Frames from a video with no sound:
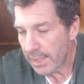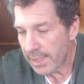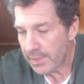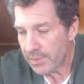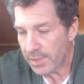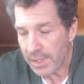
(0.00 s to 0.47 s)

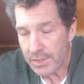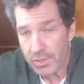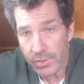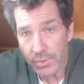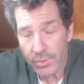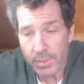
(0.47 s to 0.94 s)
it says
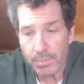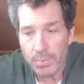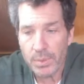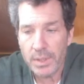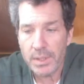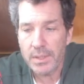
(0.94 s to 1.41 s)

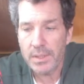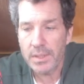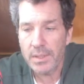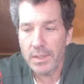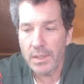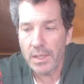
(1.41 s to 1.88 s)

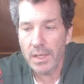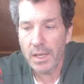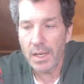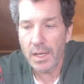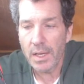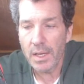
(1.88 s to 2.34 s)

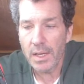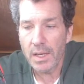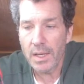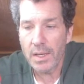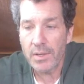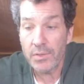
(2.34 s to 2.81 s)

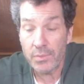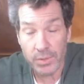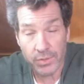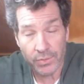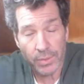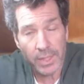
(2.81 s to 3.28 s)

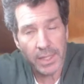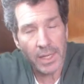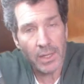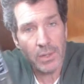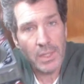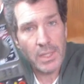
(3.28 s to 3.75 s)
3.33
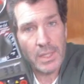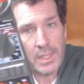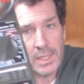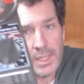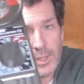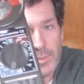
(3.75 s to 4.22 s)
now,
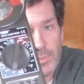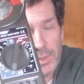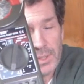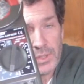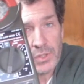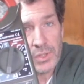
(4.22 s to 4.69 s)
um,
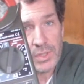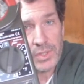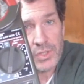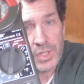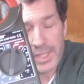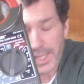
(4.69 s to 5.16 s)
but also
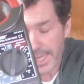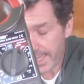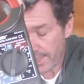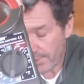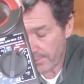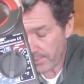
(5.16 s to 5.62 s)
there's a
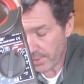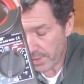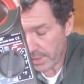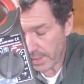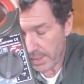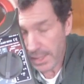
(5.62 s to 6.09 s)
negative
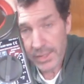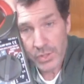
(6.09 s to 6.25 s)
sign.